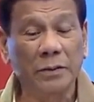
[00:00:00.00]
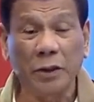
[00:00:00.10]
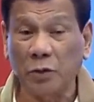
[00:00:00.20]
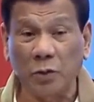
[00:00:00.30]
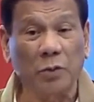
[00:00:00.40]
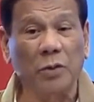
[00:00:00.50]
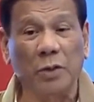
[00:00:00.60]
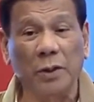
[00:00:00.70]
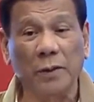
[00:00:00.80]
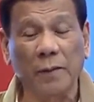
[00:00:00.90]
Sa totoo
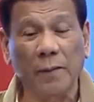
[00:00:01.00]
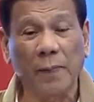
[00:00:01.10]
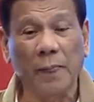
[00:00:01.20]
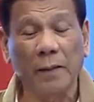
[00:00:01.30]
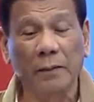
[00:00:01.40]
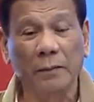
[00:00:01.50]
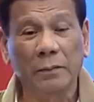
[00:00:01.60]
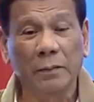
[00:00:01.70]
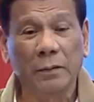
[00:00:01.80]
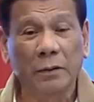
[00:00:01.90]
lang.
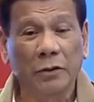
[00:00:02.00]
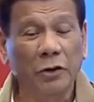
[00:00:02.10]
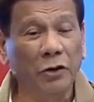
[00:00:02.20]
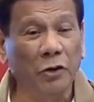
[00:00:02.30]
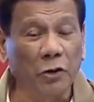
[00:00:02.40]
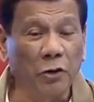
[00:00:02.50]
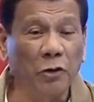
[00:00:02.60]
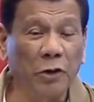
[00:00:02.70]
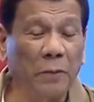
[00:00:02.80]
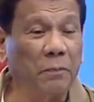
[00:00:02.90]
You
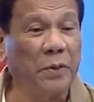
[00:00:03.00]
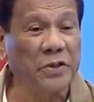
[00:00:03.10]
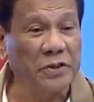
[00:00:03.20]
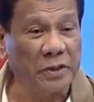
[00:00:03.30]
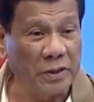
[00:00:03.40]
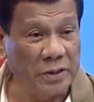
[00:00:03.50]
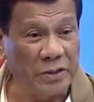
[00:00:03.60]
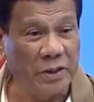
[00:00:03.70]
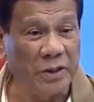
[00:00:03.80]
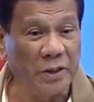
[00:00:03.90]
know, the
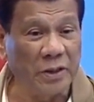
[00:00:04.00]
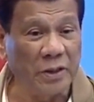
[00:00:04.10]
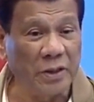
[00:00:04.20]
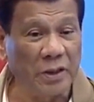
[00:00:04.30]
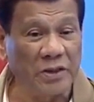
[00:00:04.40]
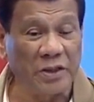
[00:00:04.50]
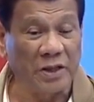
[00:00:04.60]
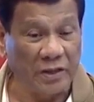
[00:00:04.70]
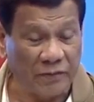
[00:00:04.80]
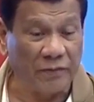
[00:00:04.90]
presidency is a
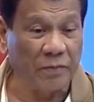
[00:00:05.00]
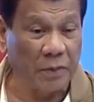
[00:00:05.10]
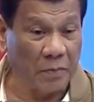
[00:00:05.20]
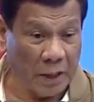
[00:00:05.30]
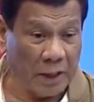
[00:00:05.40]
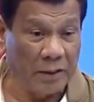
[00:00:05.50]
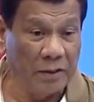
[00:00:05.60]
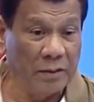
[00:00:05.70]
gift from God.